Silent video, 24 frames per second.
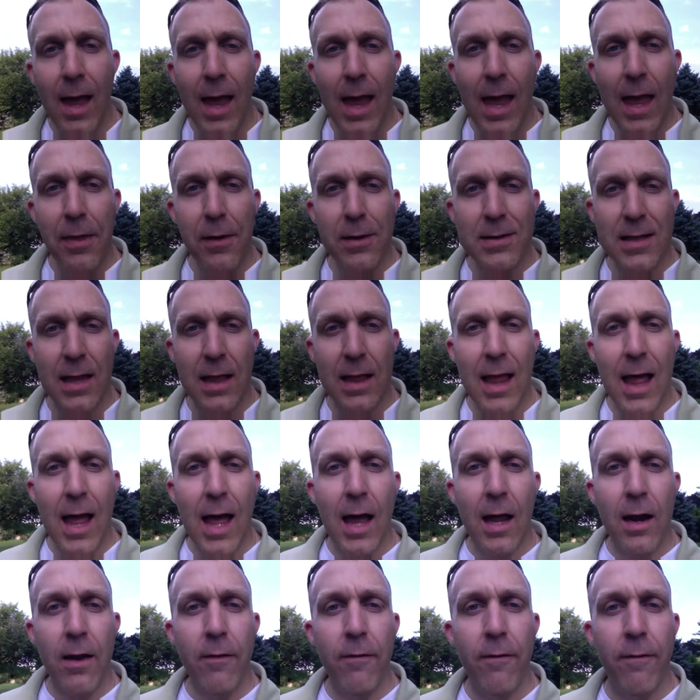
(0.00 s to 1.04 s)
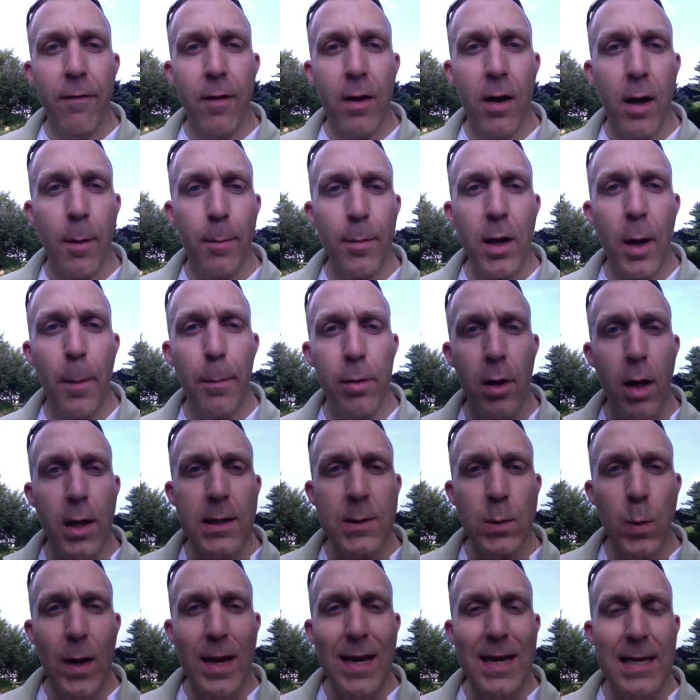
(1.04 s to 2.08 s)
And there's a lot of, blood,
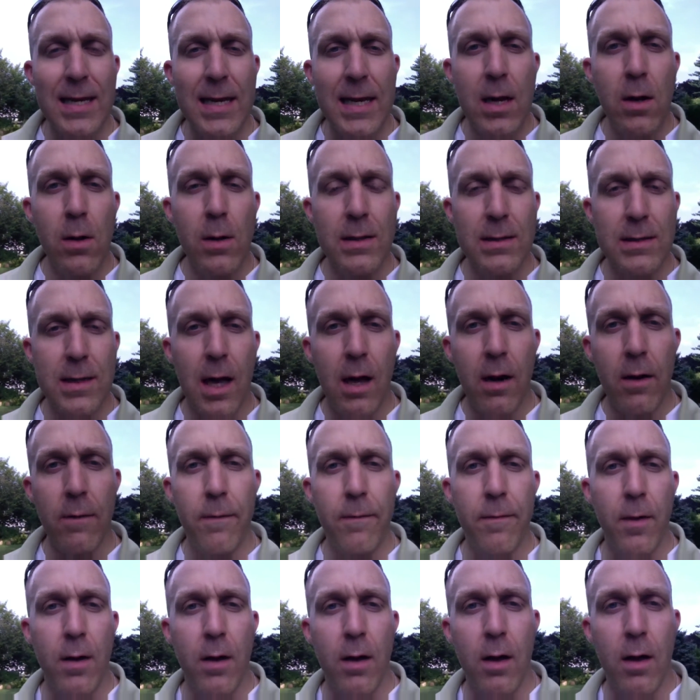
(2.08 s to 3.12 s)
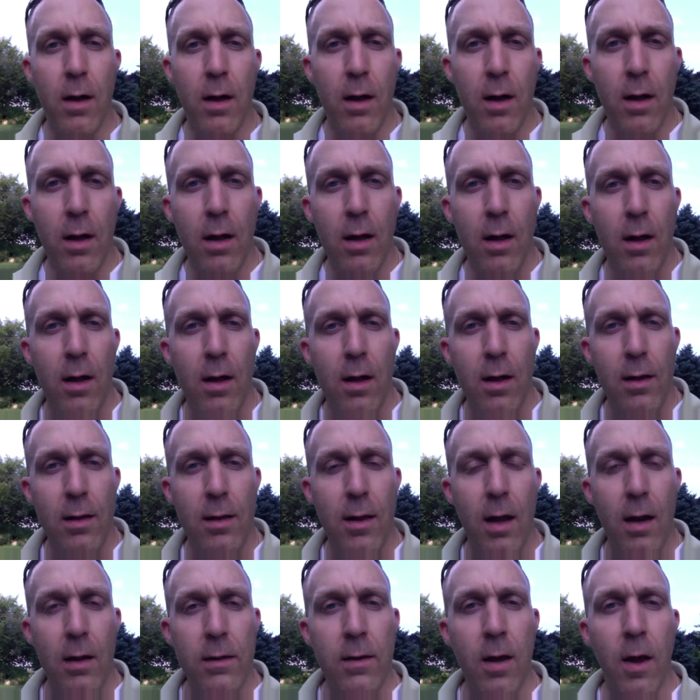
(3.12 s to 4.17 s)
sweat, and tears, a lot
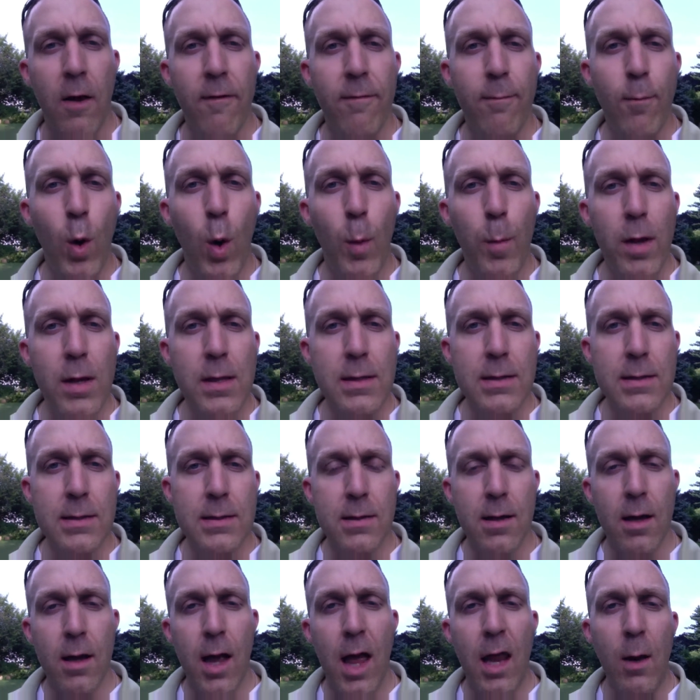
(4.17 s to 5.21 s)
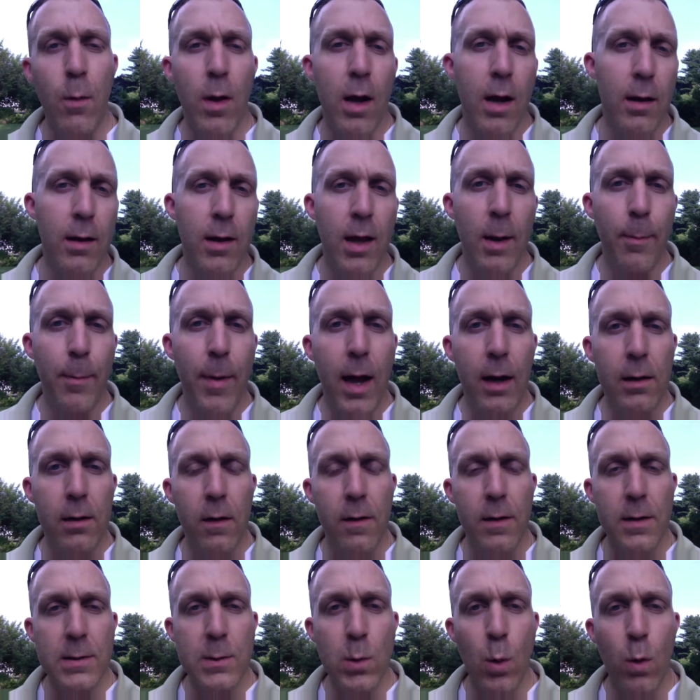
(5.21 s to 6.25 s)
of tough moments. Anyway, getting back to
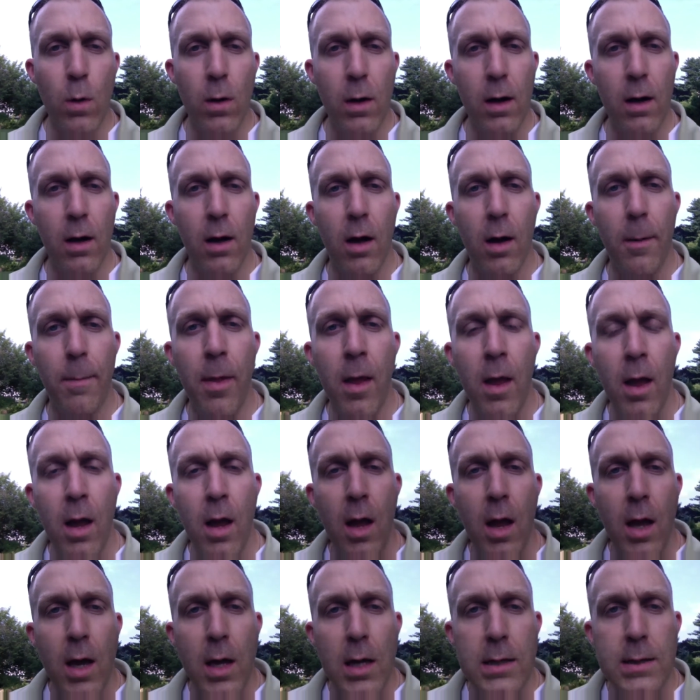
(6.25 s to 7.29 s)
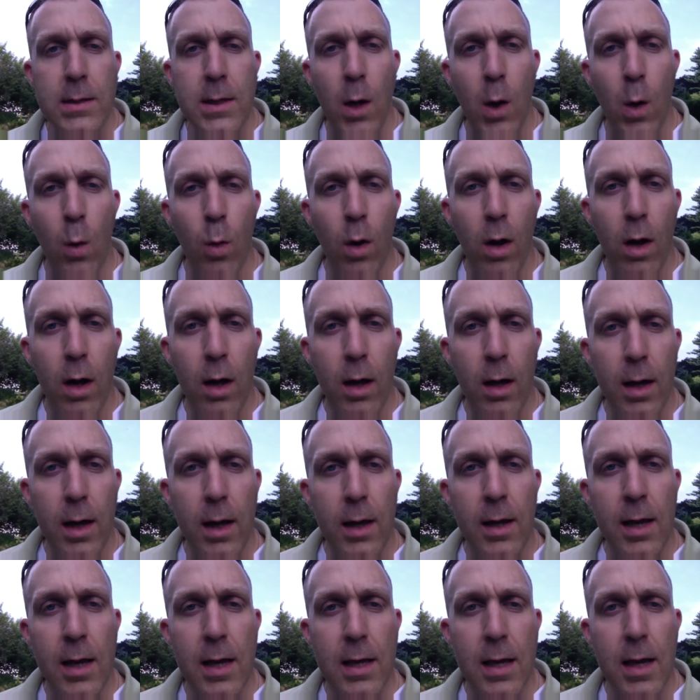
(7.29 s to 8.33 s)
the story, in
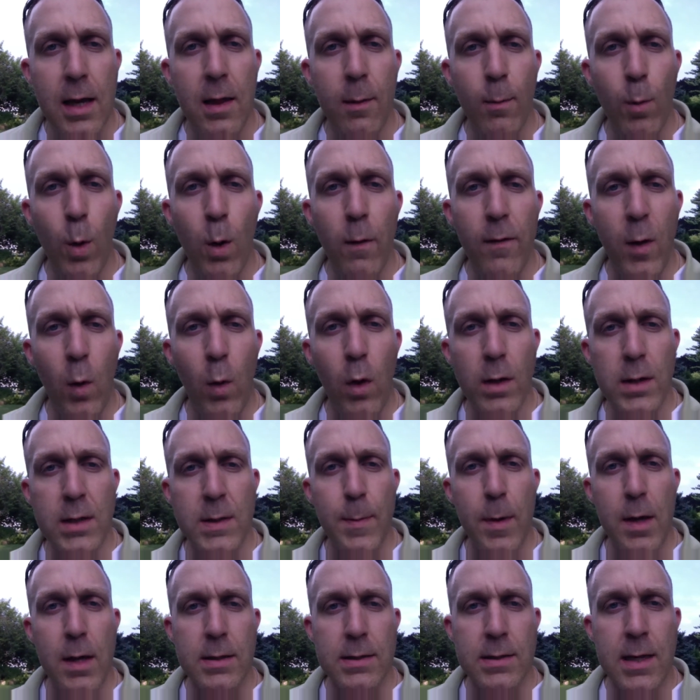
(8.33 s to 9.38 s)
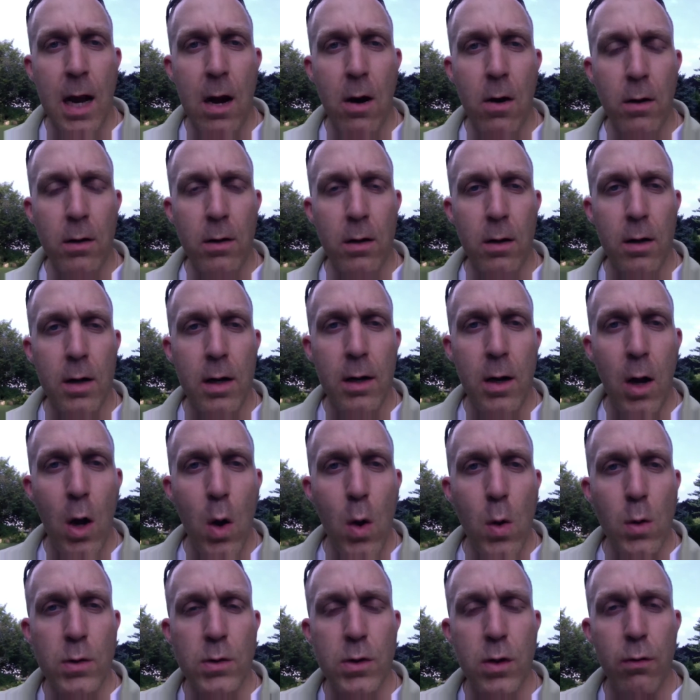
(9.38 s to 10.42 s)
the movie, Will Smith's character, he
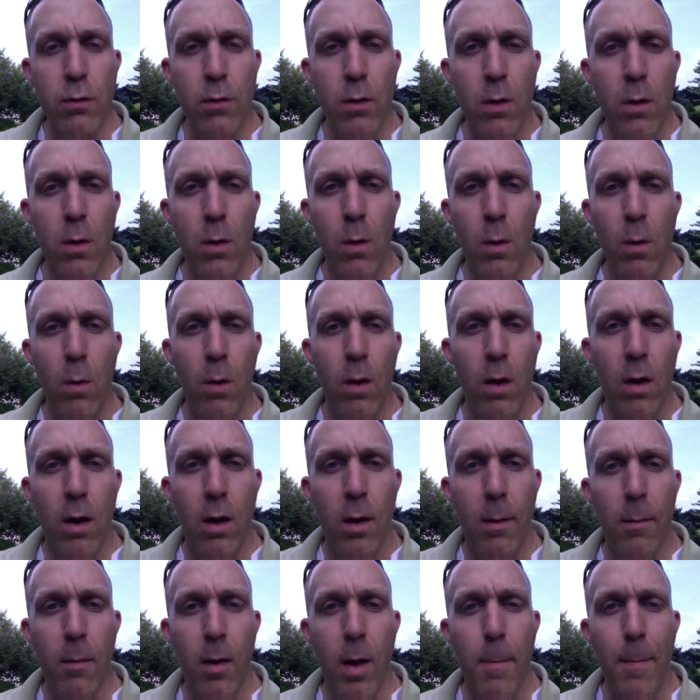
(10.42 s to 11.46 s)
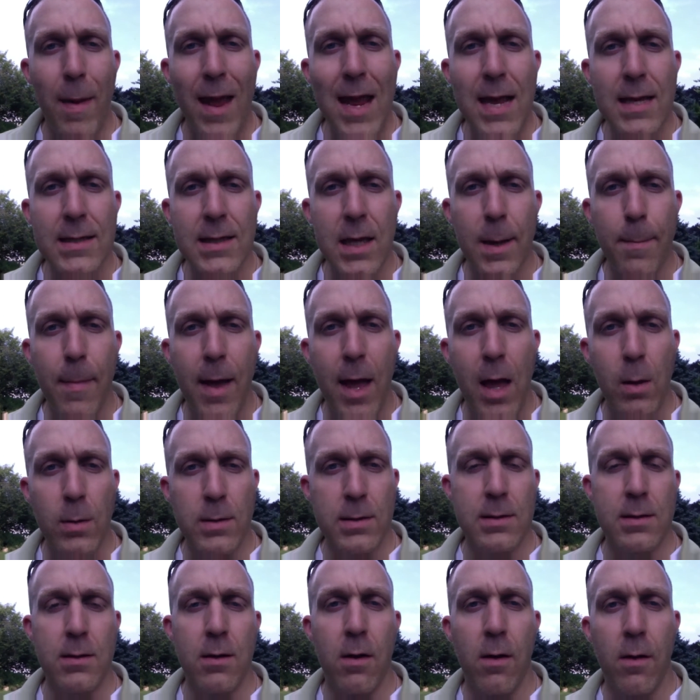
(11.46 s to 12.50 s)
goes through amazing
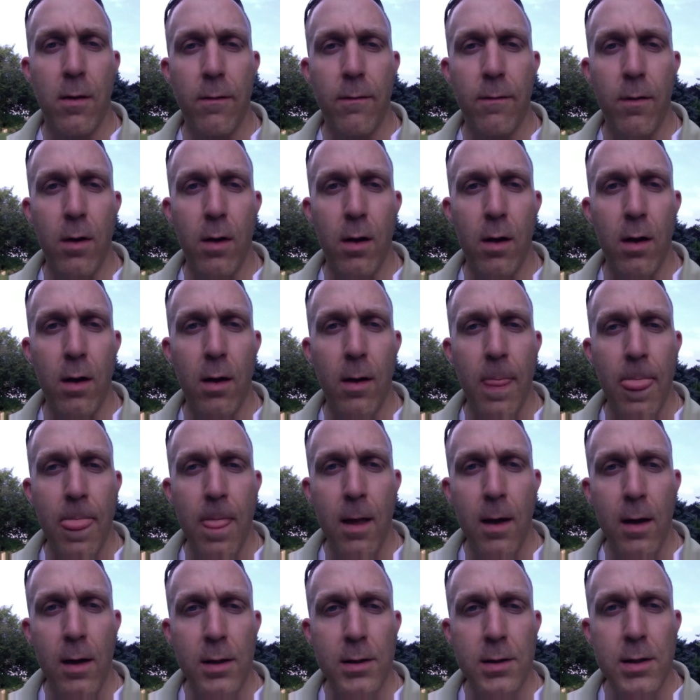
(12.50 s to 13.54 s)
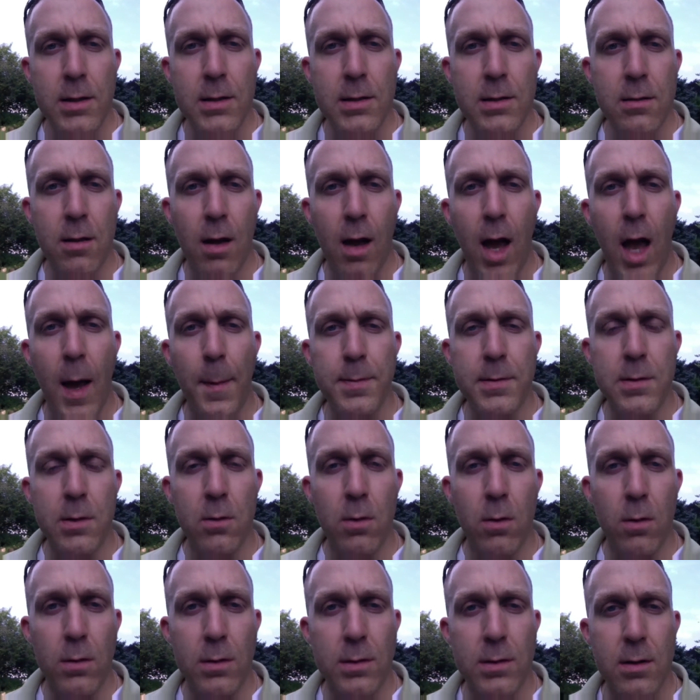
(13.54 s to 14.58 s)
amounts of just
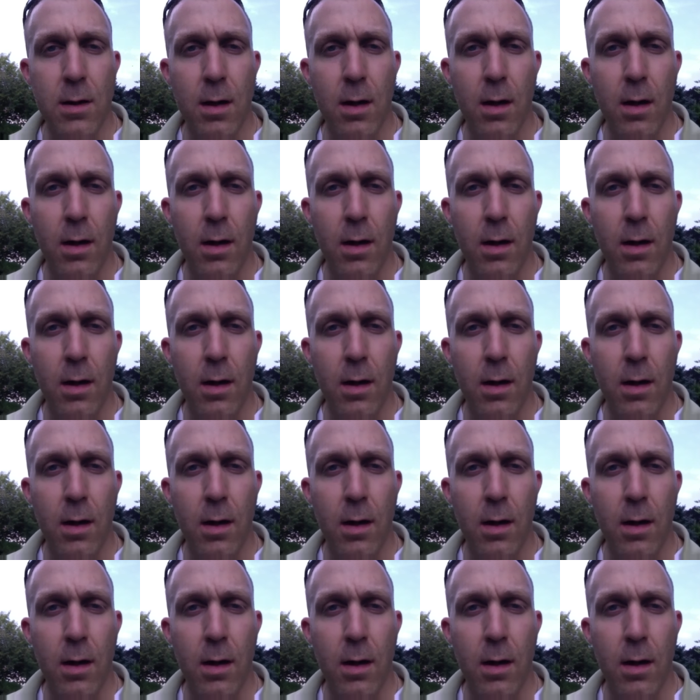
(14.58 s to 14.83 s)
obstacles,